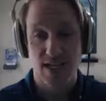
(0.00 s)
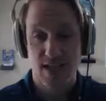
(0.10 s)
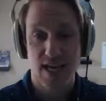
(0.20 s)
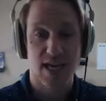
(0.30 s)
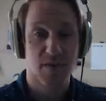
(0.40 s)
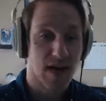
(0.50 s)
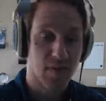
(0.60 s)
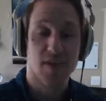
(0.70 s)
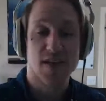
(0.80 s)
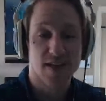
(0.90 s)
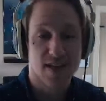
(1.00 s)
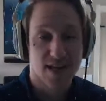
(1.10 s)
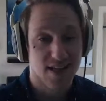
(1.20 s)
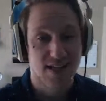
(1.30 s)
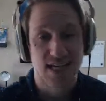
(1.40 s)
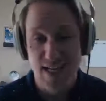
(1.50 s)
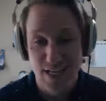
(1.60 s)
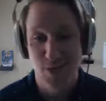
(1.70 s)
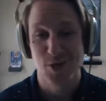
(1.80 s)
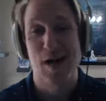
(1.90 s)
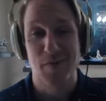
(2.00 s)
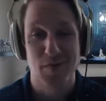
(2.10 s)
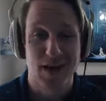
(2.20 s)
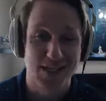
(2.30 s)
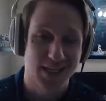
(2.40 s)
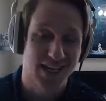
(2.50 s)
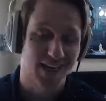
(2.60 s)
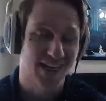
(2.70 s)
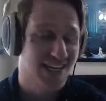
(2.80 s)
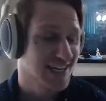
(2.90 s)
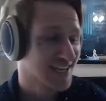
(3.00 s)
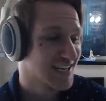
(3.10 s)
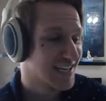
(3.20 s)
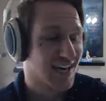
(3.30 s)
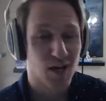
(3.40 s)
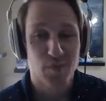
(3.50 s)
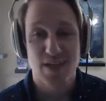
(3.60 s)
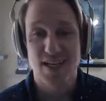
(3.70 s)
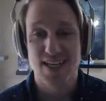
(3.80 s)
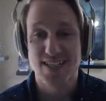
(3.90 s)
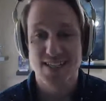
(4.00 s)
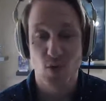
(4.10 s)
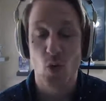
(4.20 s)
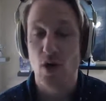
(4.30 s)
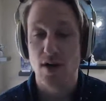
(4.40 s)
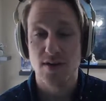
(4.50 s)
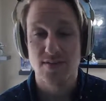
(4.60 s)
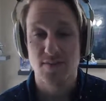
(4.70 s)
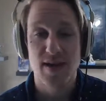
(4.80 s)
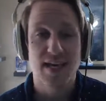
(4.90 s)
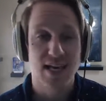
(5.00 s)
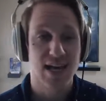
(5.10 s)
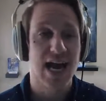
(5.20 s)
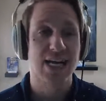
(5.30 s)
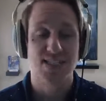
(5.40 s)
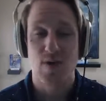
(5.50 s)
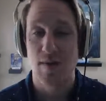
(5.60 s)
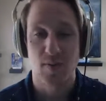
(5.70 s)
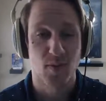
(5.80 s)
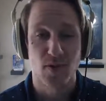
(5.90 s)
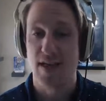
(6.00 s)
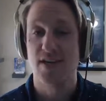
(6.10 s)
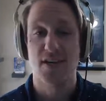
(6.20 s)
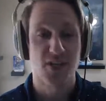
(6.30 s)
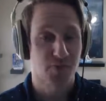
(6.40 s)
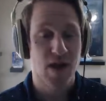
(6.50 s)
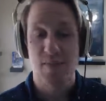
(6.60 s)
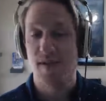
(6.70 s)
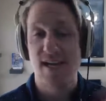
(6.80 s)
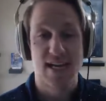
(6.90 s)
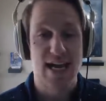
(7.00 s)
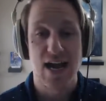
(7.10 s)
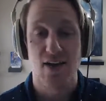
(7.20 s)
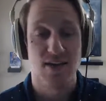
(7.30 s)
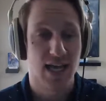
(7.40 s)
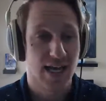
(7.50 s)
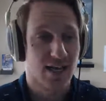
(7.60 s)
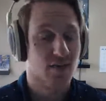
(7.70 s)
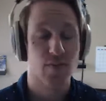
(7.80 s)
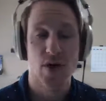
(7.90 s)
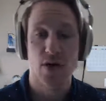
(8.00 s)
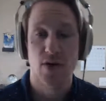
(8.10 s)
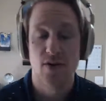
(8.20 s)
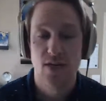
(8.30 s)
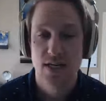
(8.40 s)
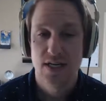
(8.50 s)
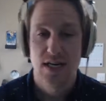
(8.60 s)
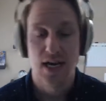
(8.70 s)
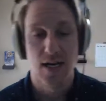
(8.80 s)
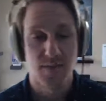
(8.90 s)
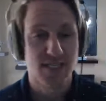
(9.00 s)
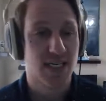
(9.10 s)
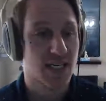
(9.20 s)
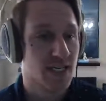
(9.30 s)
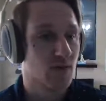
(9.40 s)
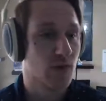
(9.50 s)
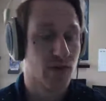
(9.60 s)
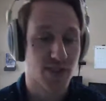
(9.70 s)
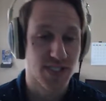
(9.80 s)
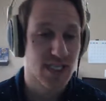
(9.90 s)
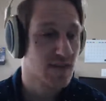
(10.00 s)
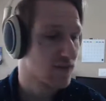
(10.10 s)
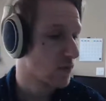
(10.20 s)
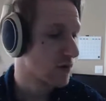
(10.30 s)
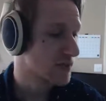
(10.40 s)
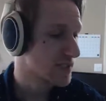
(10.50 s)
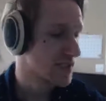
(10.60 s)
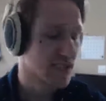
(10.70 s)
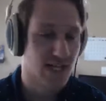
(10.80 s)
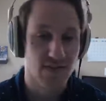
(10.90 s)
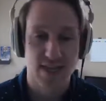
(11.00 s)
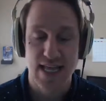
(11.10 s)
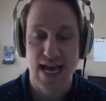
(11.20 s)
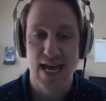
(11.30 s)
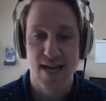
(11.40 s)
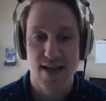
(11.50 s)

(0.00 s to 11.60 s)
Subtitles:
thing in my opinion. I think they need to drop the modularity or make it hot swappable, that you can just pop it in and out like Moto did with their Z Force and stuff like that.